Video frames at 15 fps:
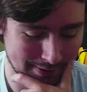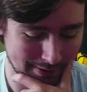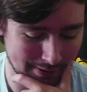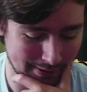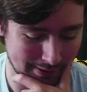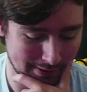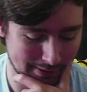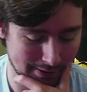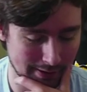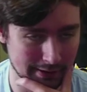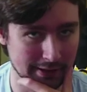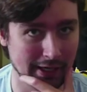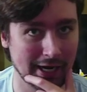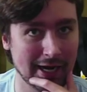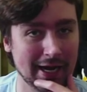Uh, yeah,
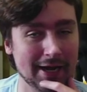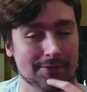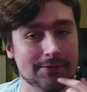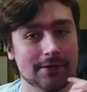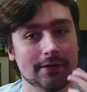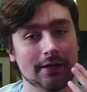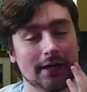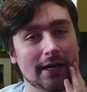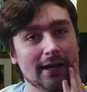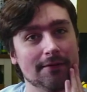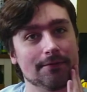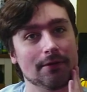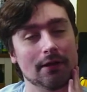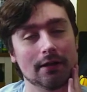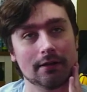I have a, I have
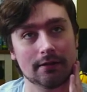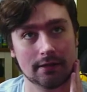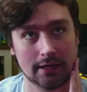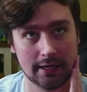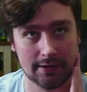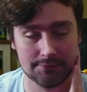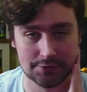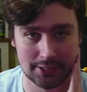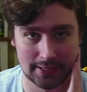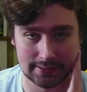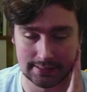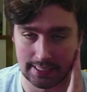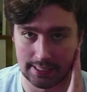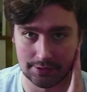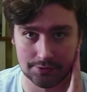I have Jack
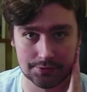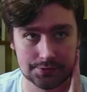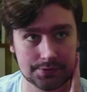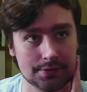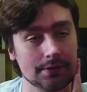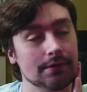Daniels,